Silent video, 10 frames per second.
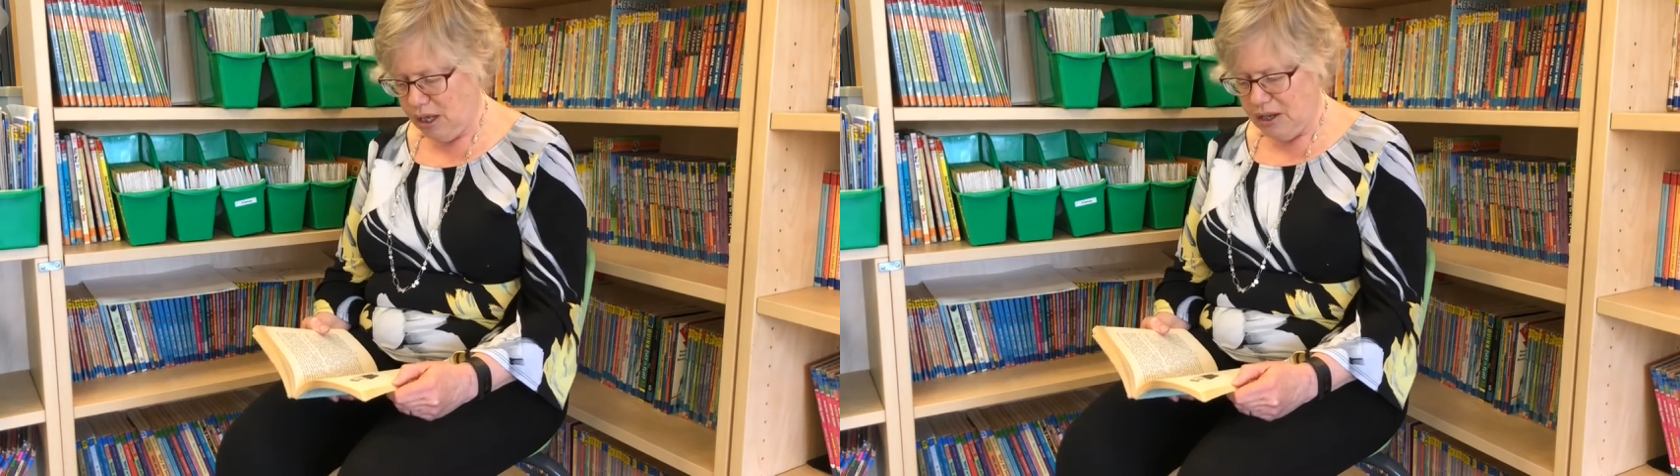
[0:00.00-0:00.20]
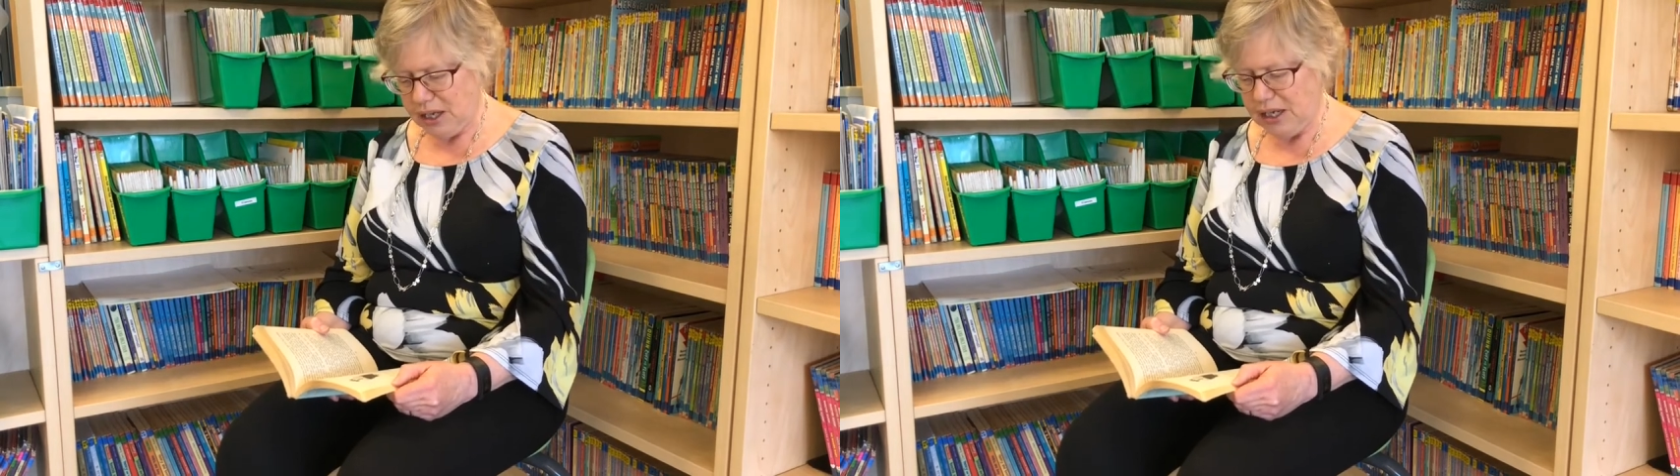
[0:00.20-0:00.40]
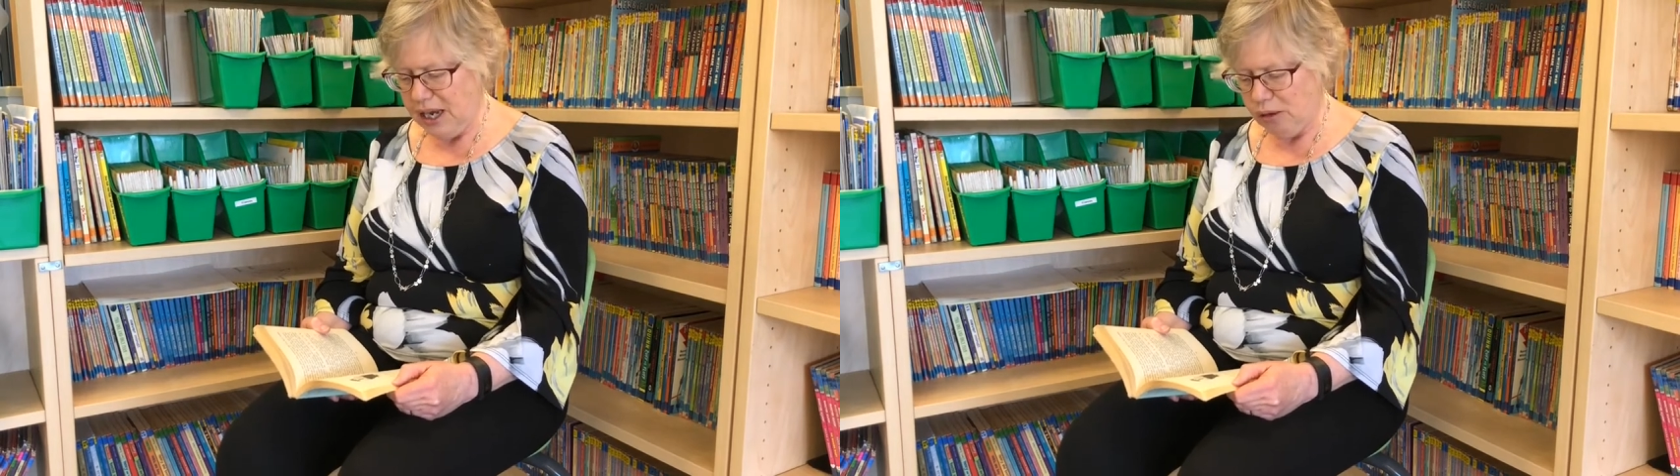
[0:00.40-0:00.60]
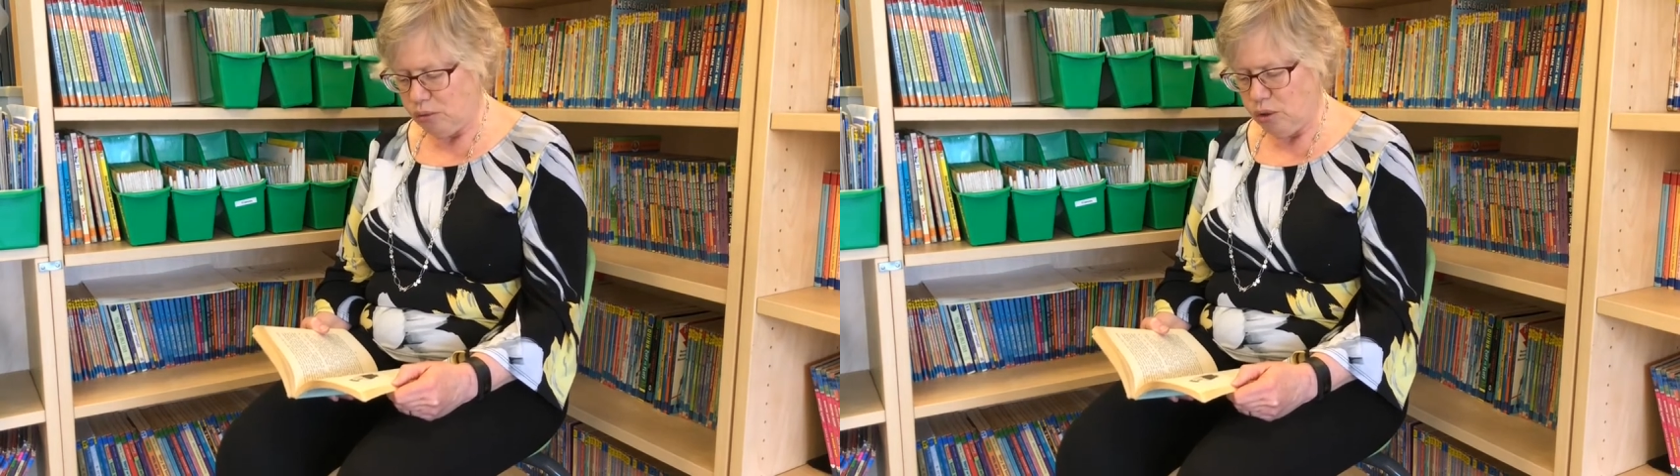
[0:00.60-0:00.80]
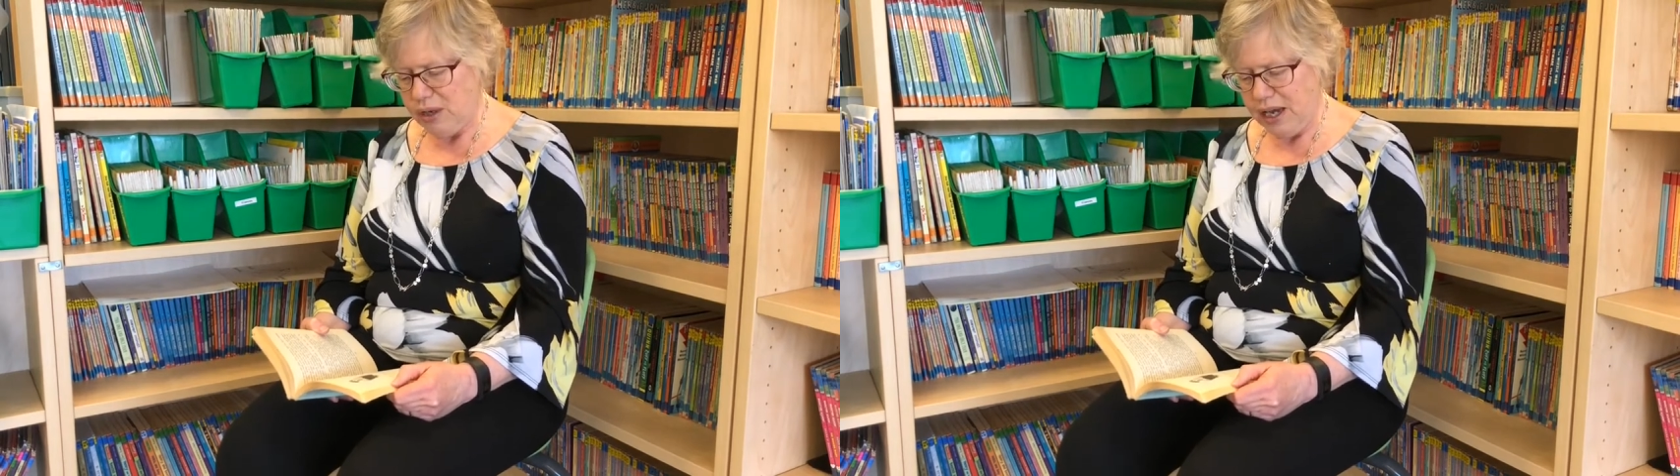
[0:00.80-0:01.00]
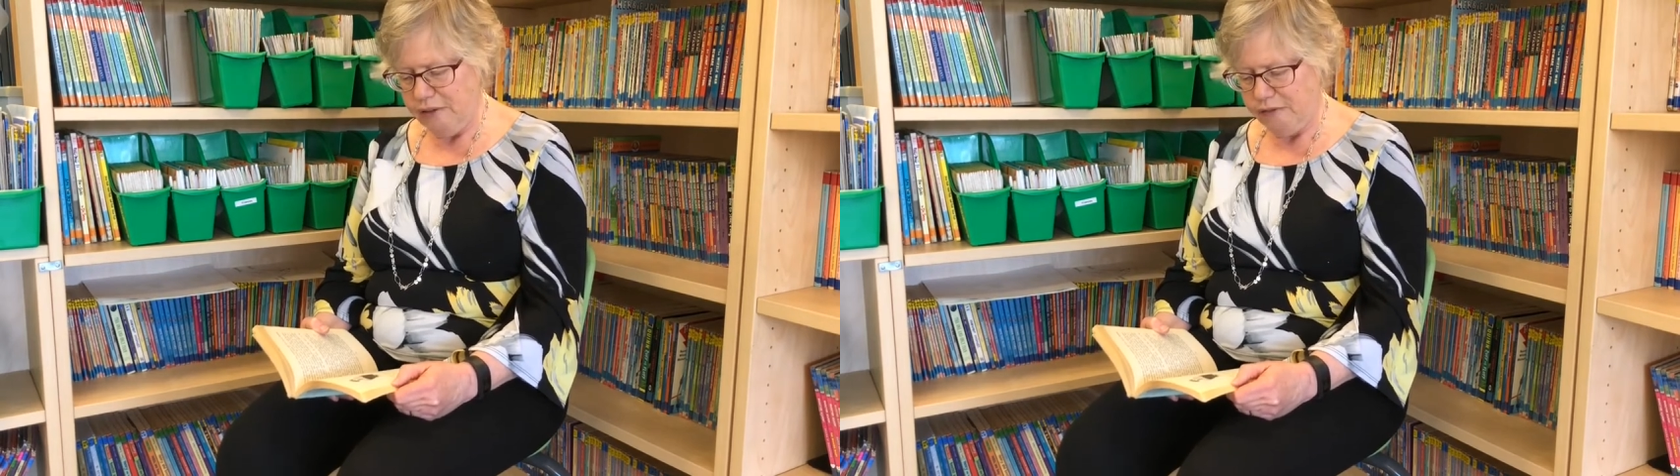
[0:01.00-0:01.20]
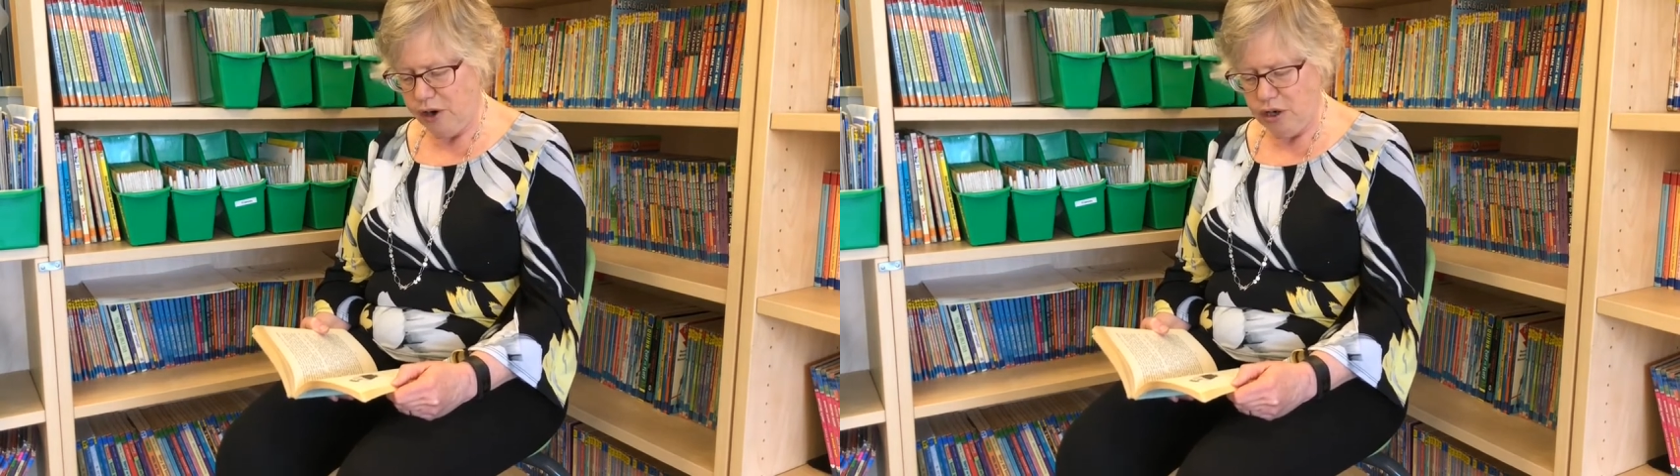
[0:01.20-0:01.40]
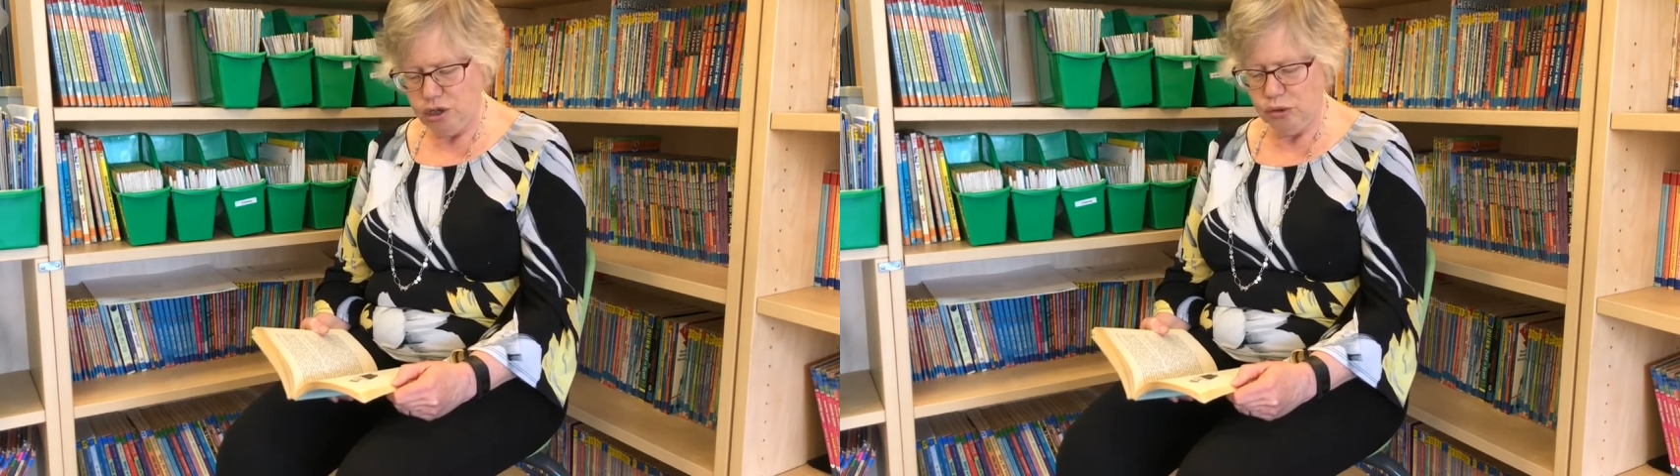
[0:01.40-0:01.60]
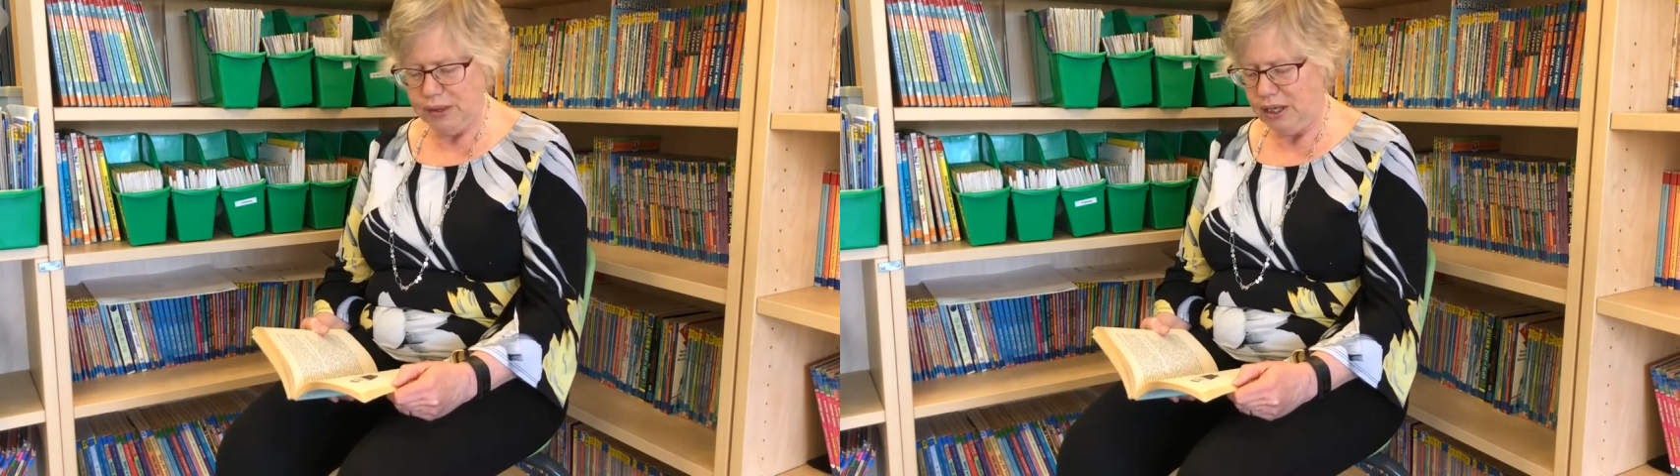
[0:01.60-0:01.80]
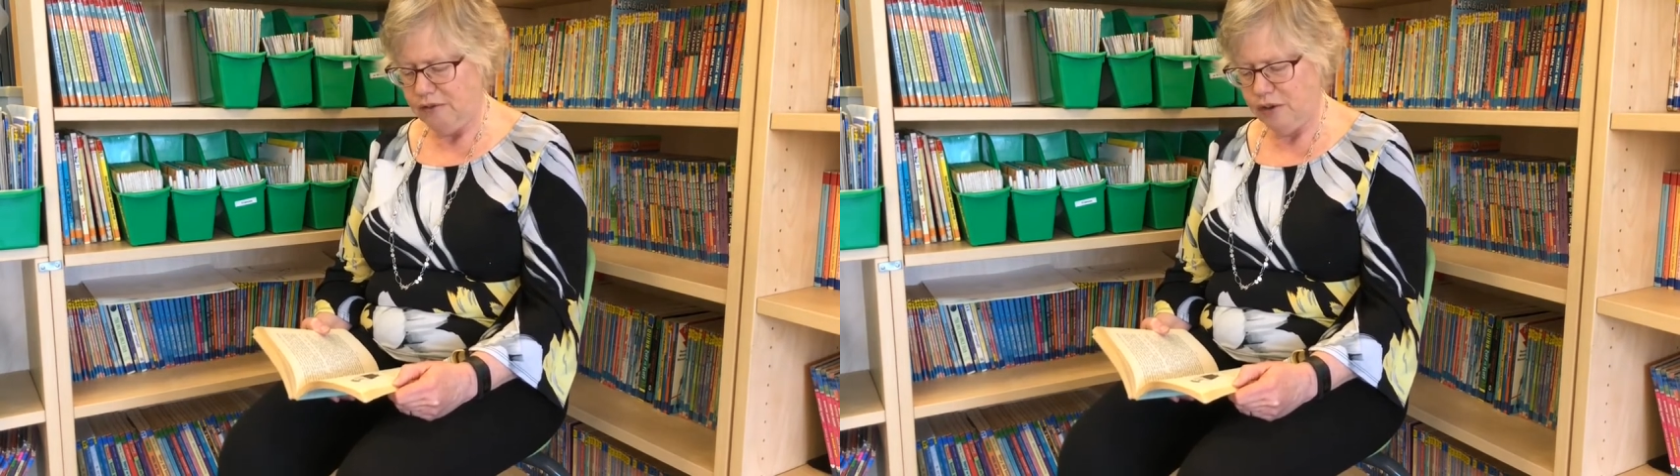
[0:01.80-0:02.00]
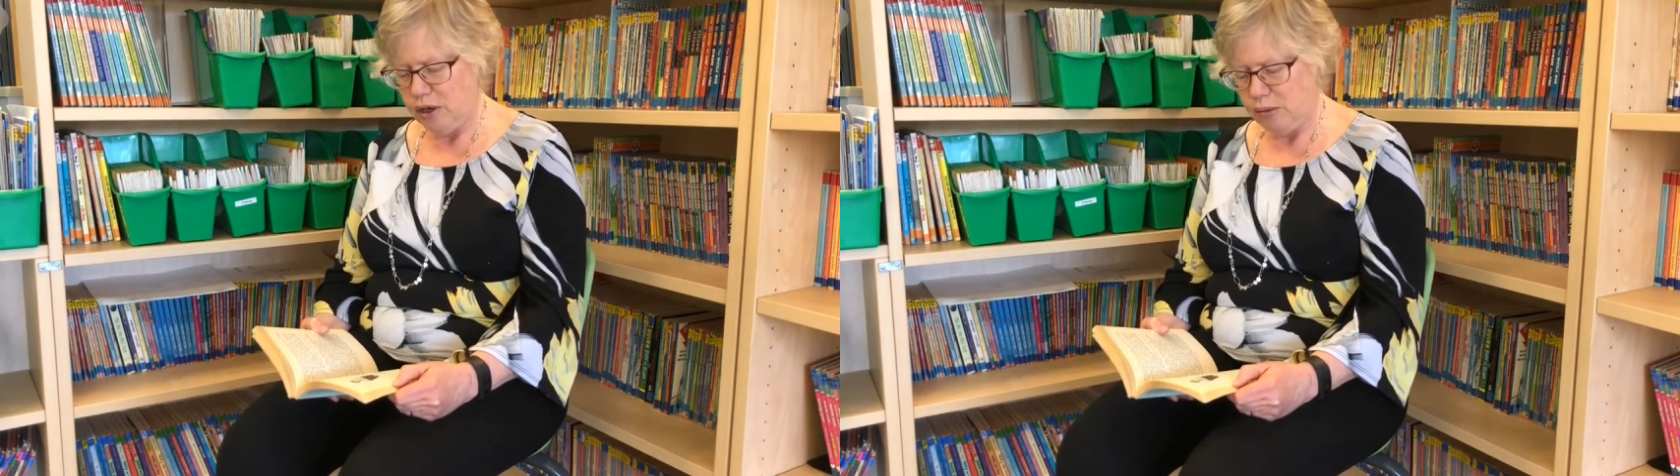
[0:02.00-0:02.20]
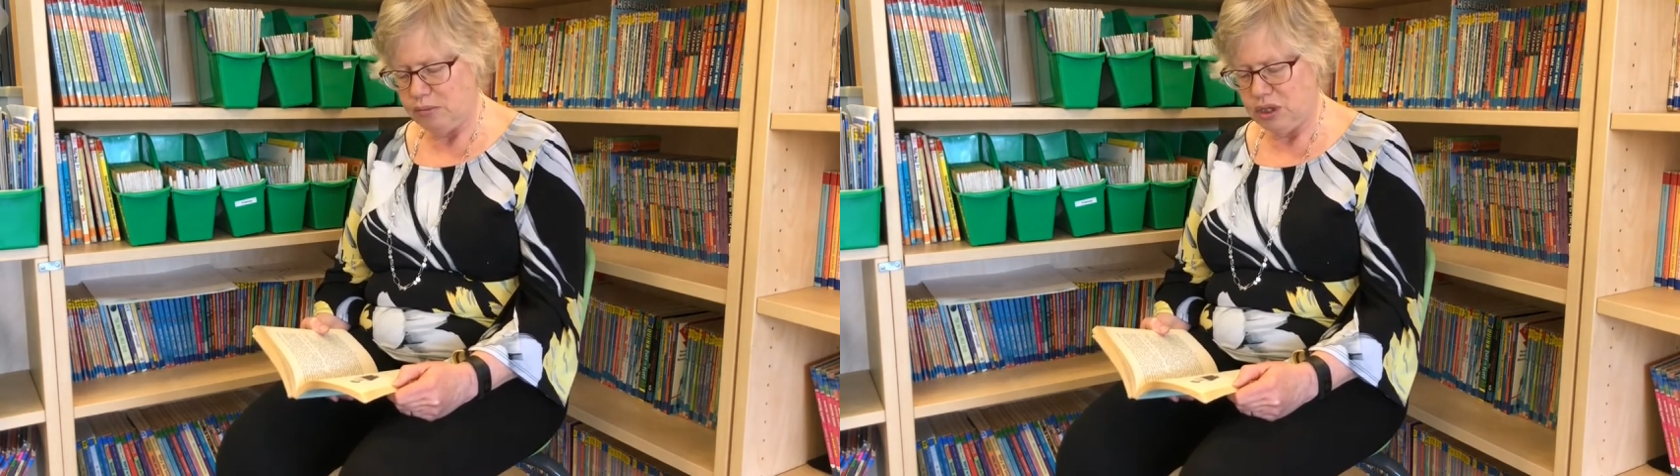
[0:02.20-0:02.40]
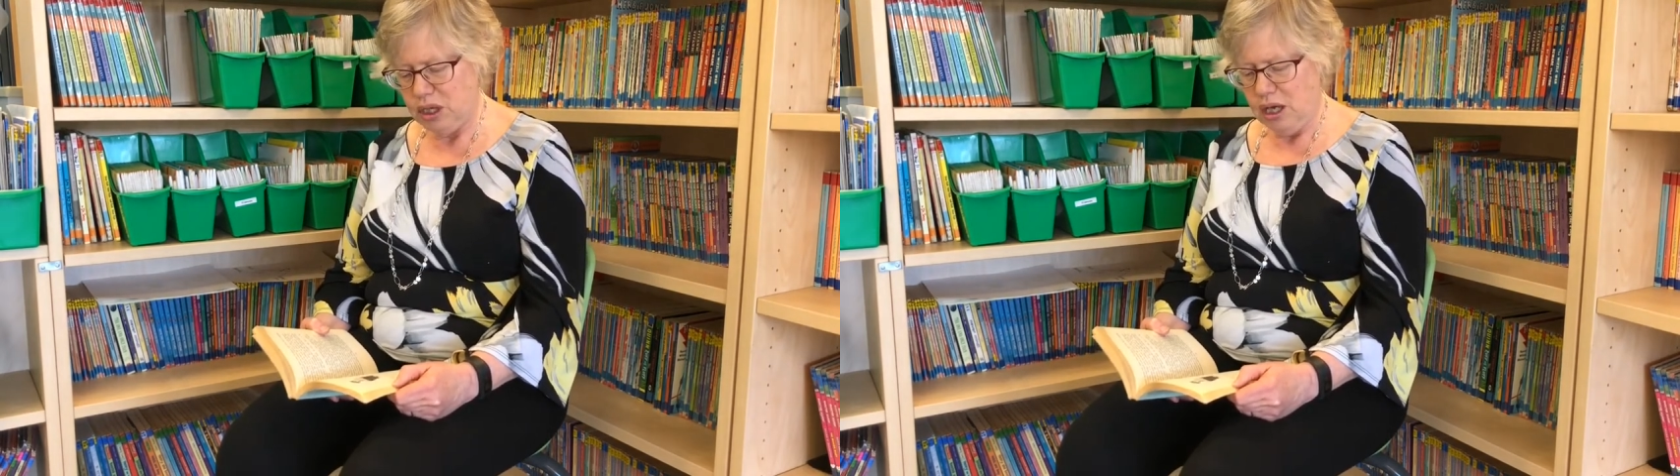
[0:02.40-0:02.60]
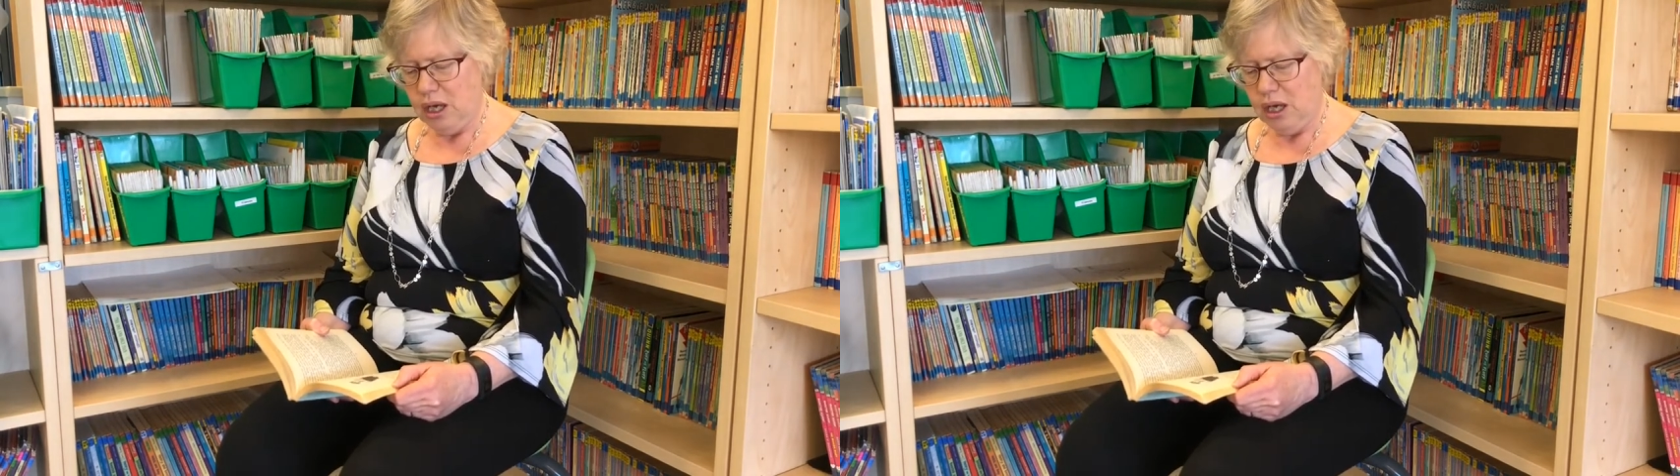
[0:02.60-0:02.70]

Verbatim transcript: The canal road had far too many farms.